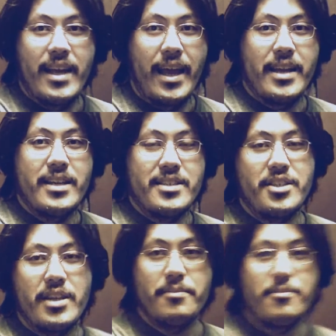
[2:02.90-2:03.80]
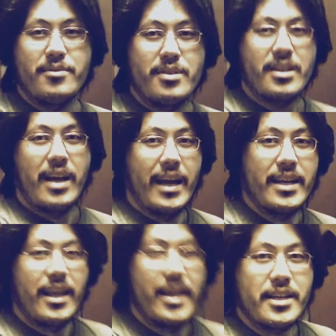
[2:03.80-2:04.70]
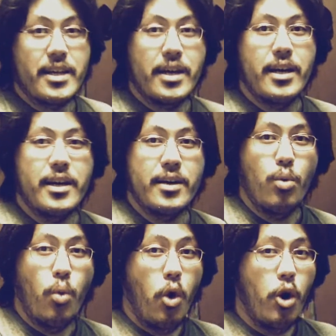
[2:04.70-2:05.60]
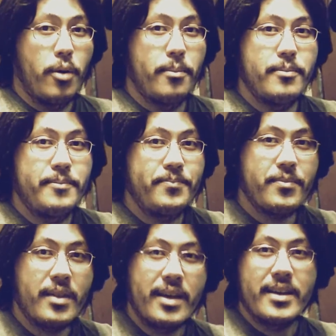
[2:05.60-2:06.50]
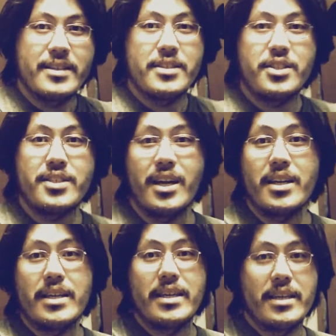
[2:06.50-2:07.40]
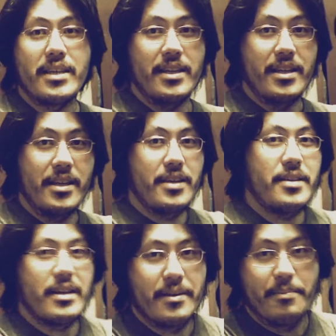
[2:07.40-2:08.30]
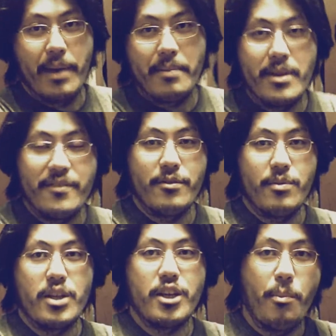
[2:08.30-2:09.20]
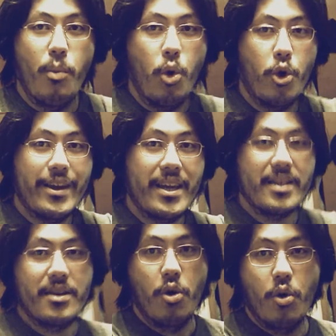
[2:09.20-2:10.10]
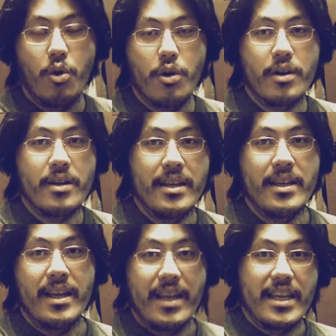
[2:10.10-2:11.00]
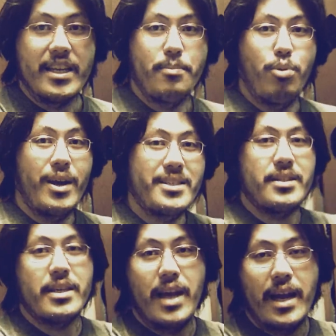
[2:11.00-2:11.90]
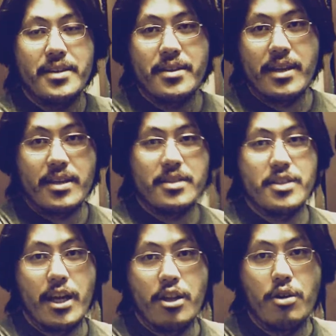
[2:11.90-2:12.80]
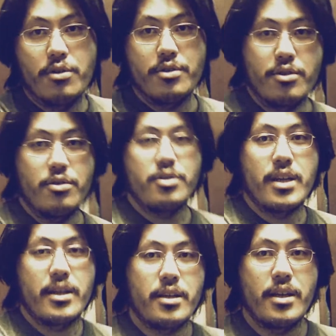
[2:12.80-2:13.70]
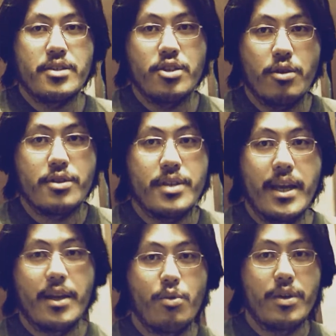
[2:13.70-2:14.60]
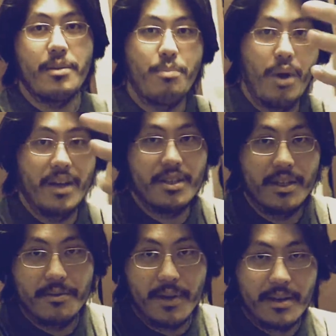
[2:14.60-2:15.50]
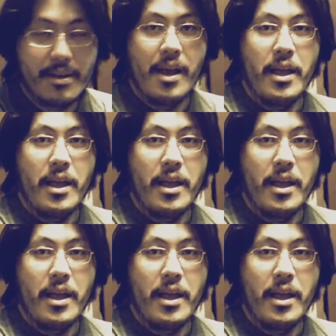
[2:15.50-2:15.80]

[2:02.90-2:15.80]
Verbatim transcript: and it seems kind of like a warm, sunny, maybe even in the morning, or a depressing kind of thing, because yellow is usually associated with depression, right?